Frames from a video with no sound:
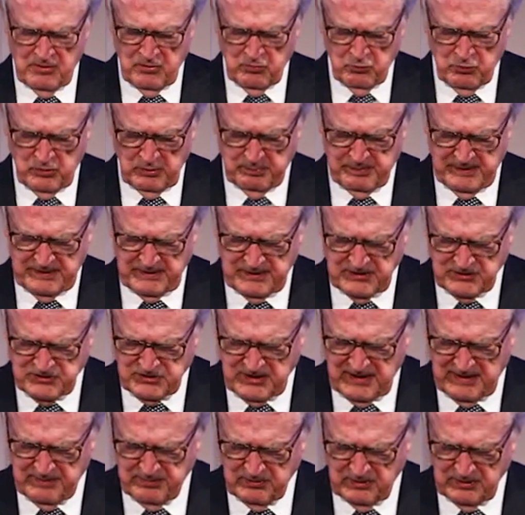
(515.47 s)
will be
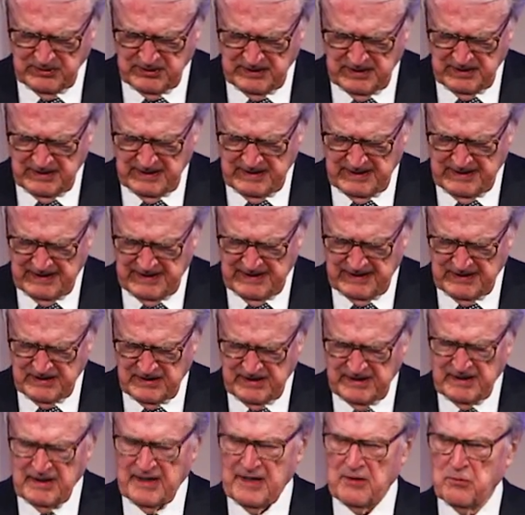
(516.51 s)
disabled in
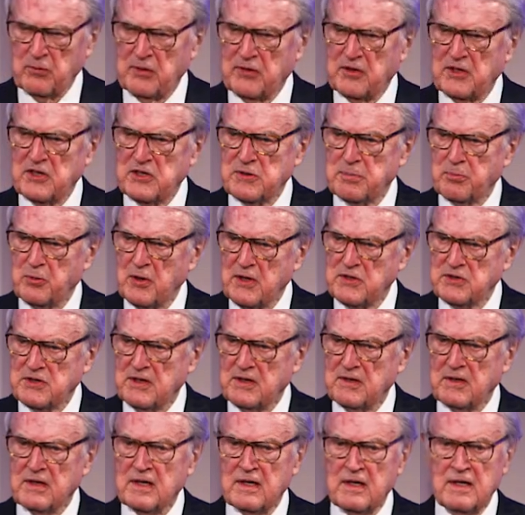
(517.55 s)
dealing with its
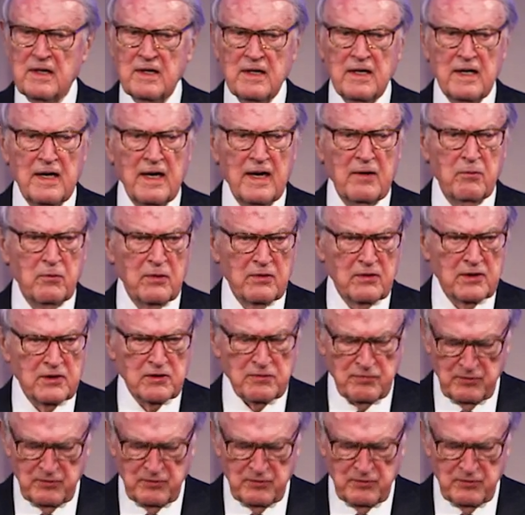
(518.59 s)
present and with its